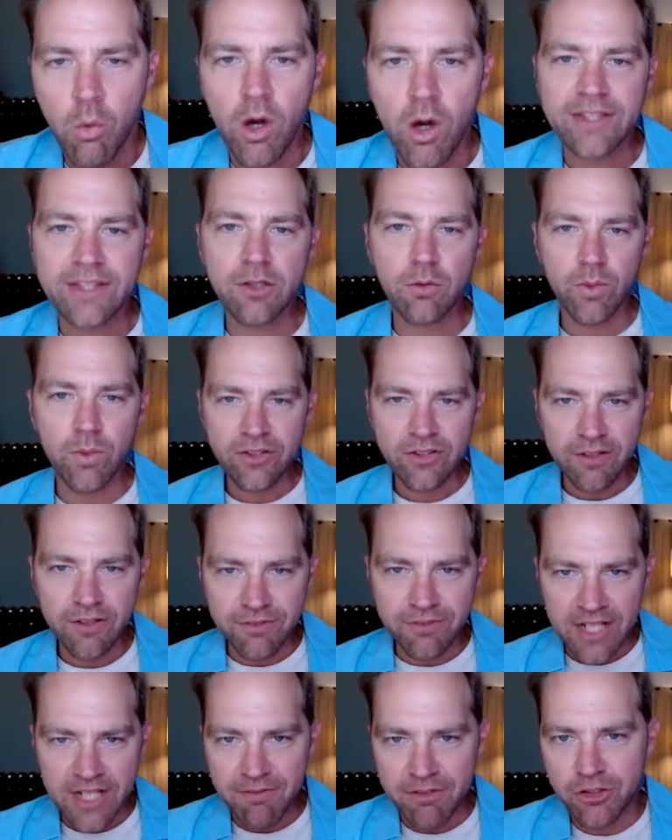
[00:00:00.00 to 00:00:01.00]
Well, at the risk
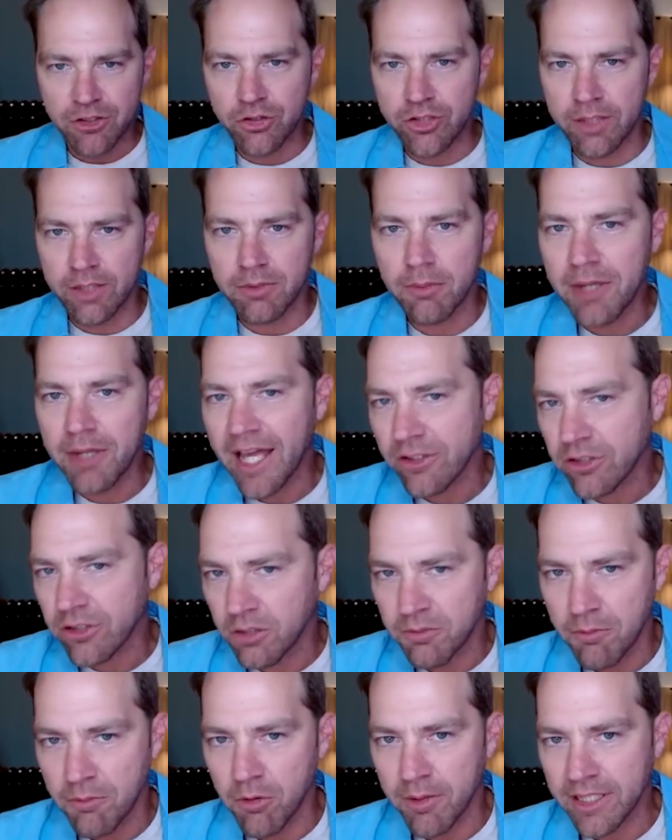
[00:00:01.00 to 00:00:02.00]
of diving too deep, let me
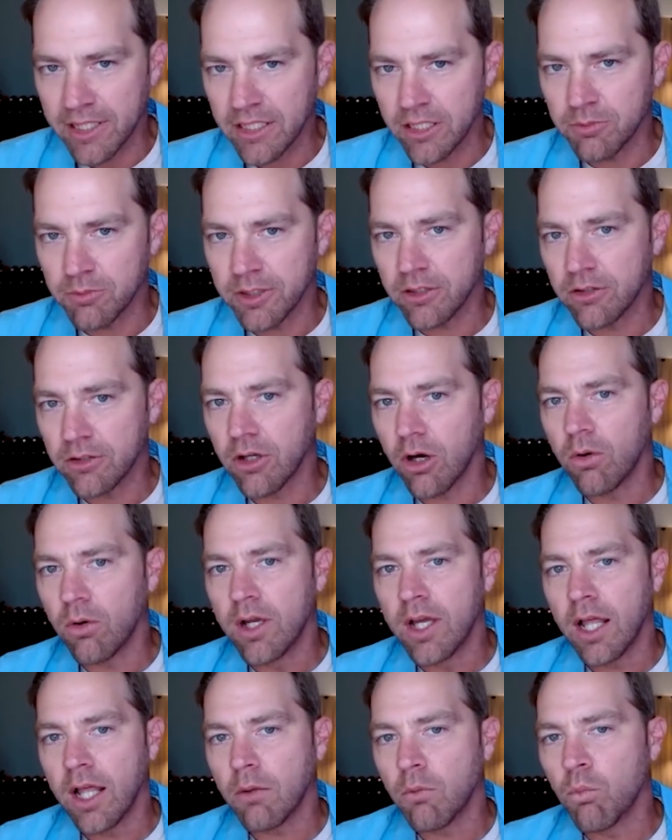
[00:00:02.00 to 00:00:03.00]
ask you a little bit more about Lisbon.
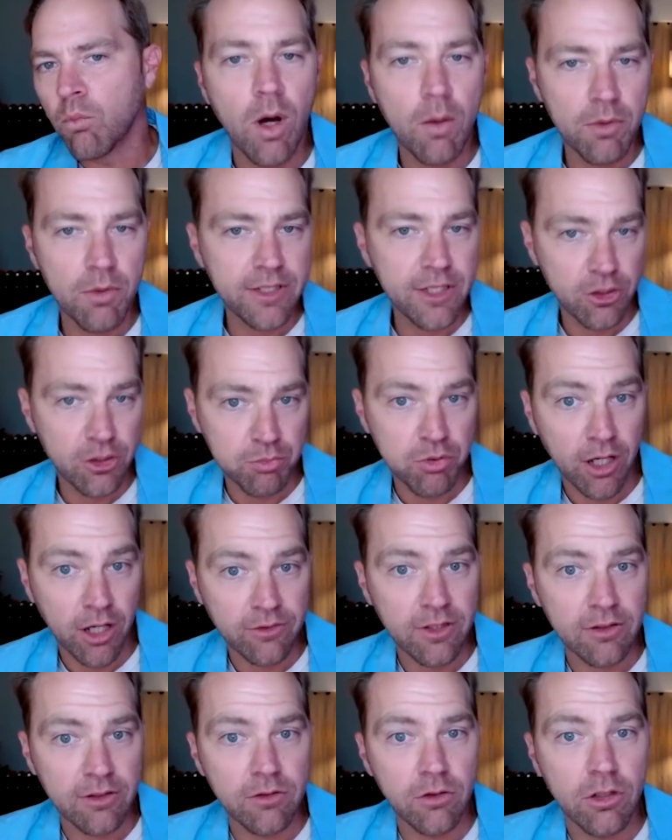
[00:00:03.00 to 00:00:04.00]
So, what would this
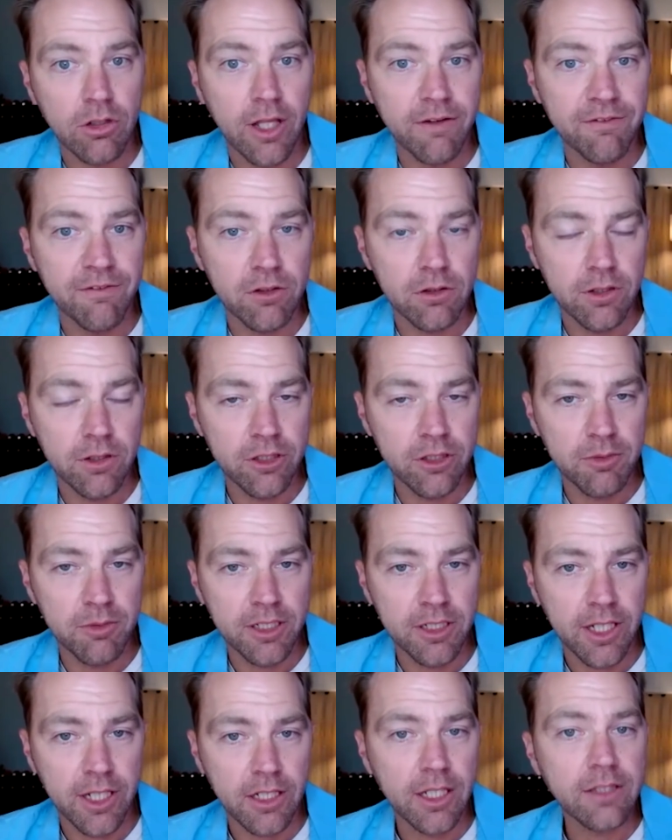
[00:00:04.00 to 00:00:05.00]
process look like for
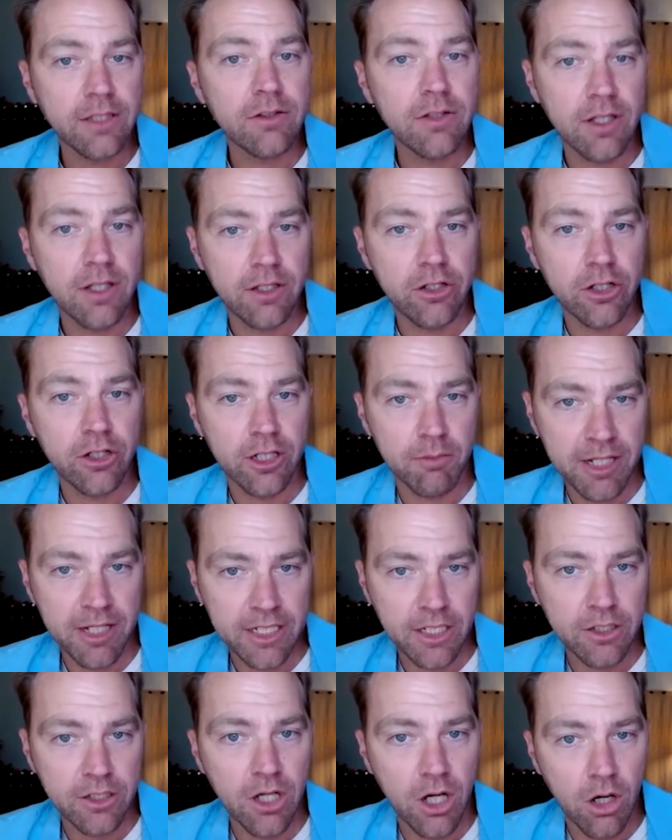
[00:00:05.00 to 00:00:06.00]
Lisbon? Like, let's say that you're going to
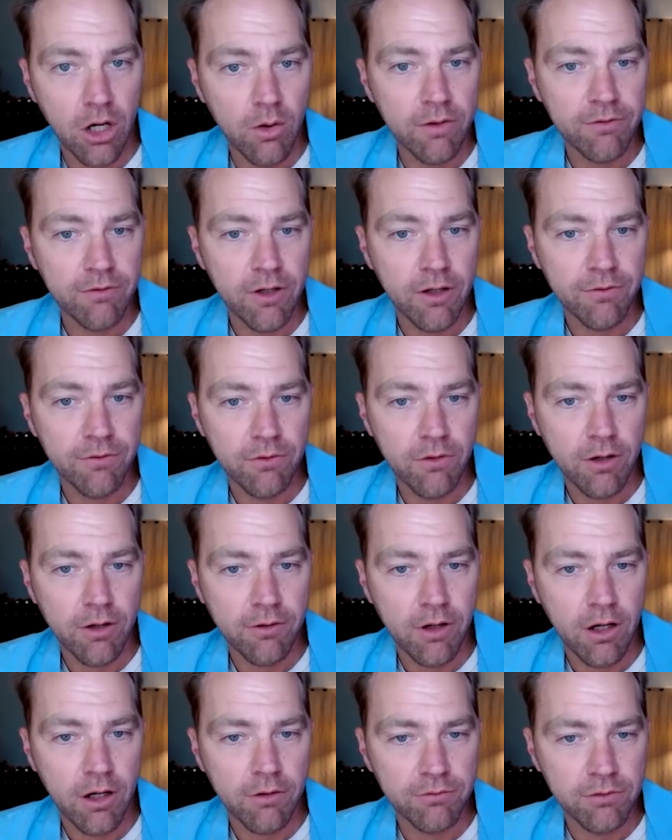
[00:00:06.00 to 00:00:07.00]
make a go of,
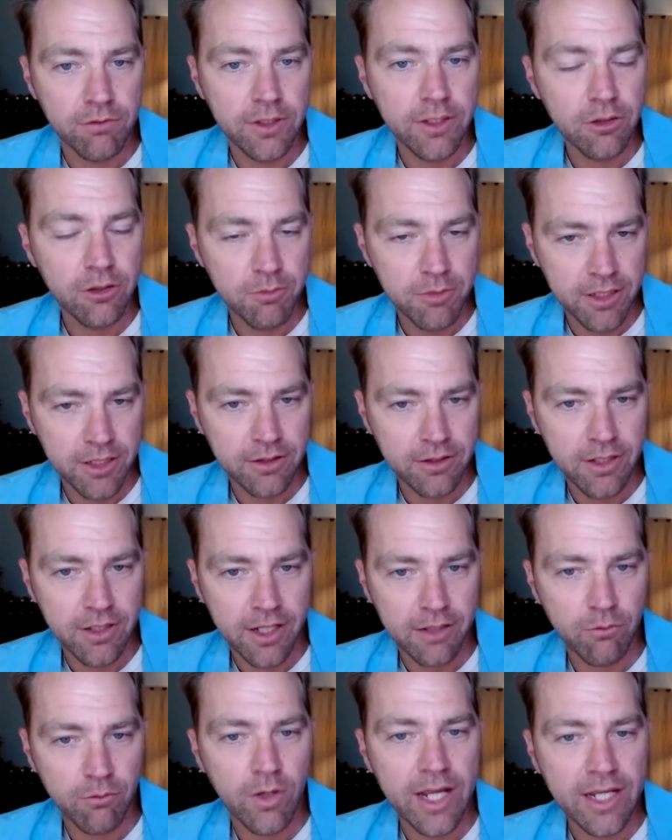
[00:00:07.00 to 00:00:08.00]
of, of
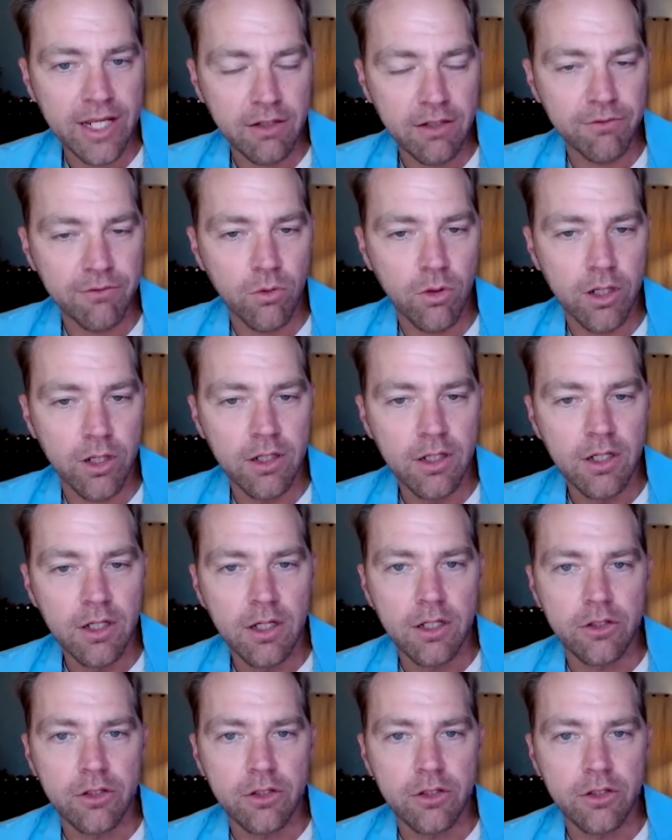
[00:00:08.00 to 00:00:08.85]
Lisbon and ranking for it.